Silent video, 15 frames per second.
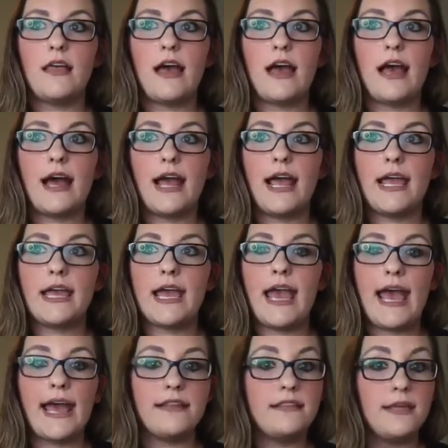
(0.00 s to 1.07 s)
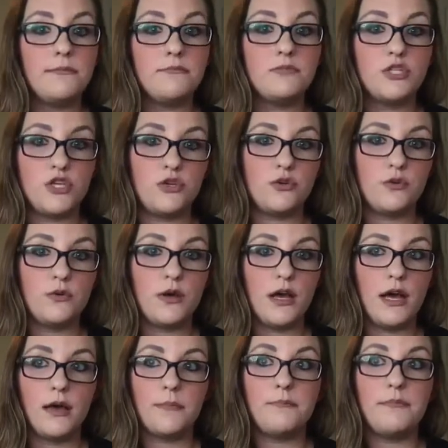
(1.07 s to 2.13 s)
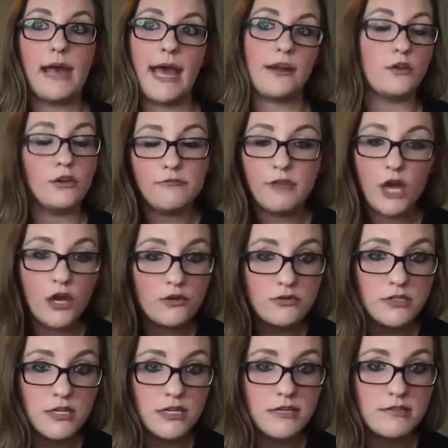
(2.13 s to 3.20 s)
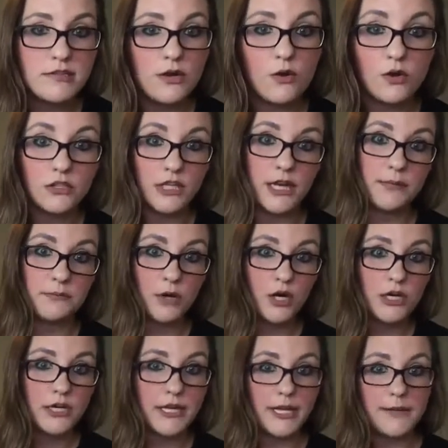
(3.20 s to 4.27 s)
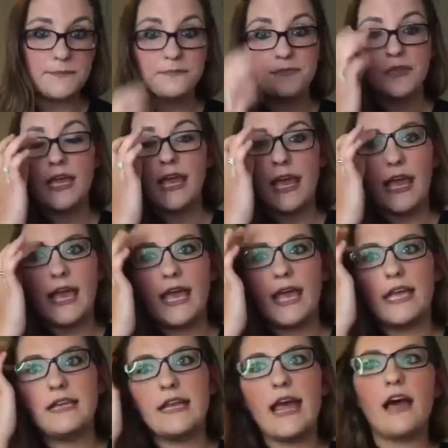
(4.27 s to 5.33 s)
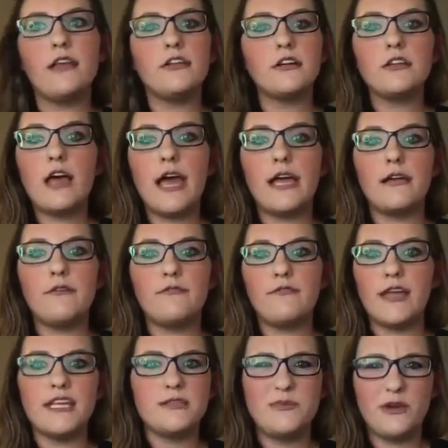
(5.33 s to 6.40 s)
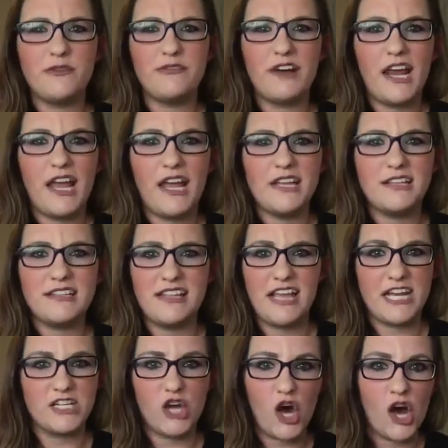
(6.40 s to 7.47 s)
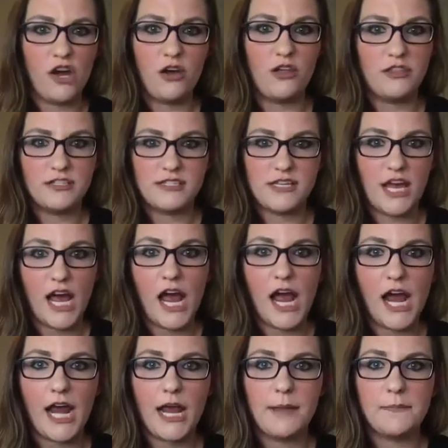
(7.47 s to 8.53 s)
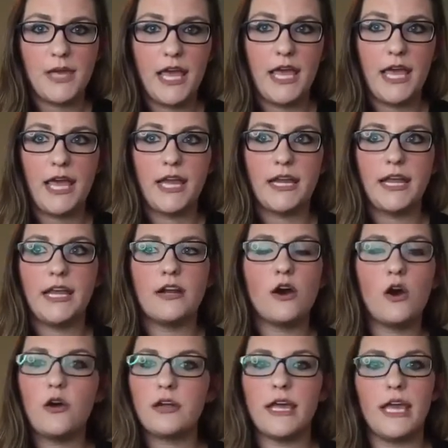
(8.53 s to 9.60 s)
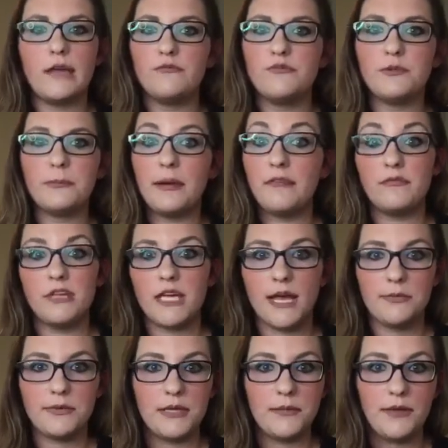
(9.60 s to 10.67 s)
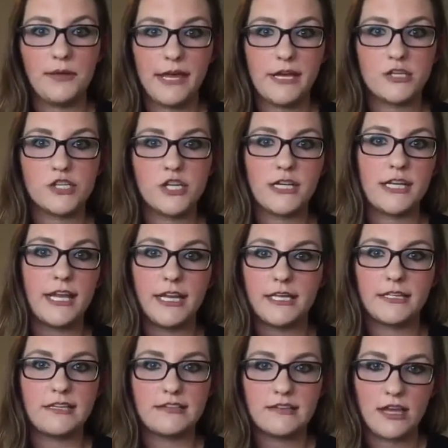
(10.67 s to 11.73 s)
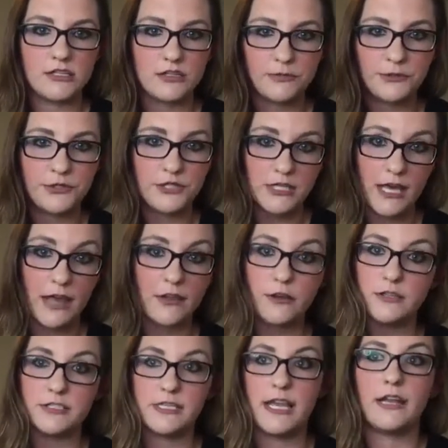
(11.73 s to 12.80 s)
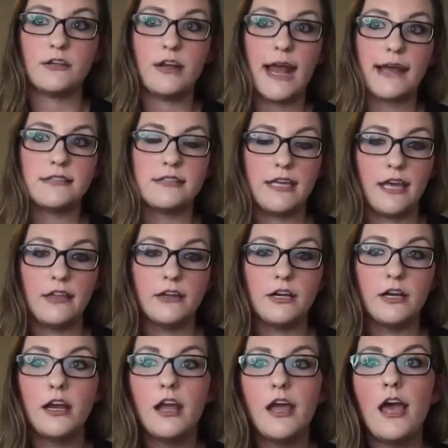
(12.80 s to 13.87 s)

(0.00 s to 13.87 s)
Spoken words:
I had them do a Battle of the Hostess online party. And now they're like Facebook friends and they talk all the time, and it all came from my VIP page and getting these customers together and to interact together.